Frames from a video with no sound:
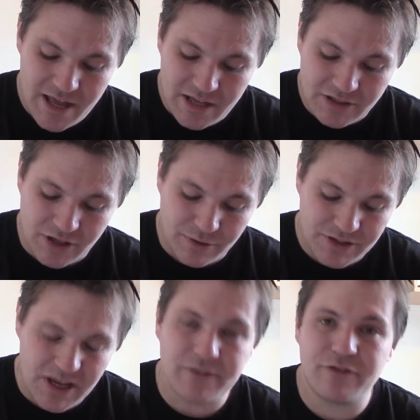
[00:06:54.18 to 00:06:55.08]
So the
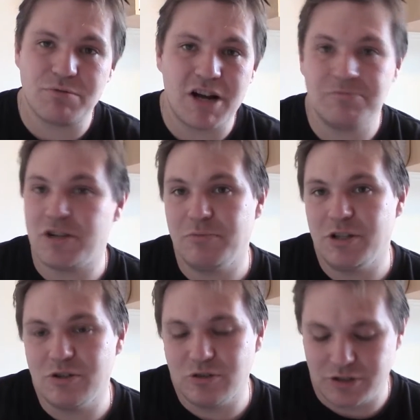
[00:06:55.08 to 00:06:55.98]
Cypher Prime's only
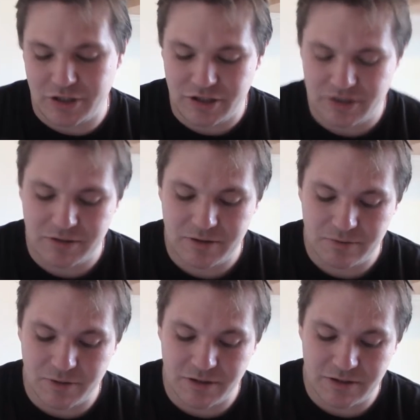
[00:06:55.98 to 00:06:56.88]
good
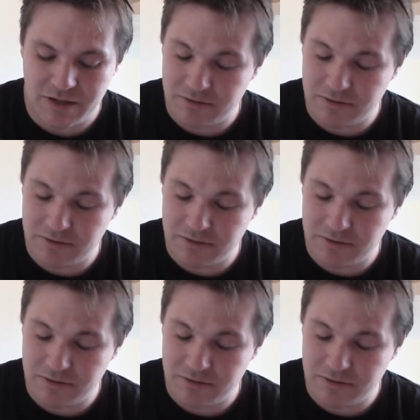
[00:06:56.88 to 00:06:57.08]
when...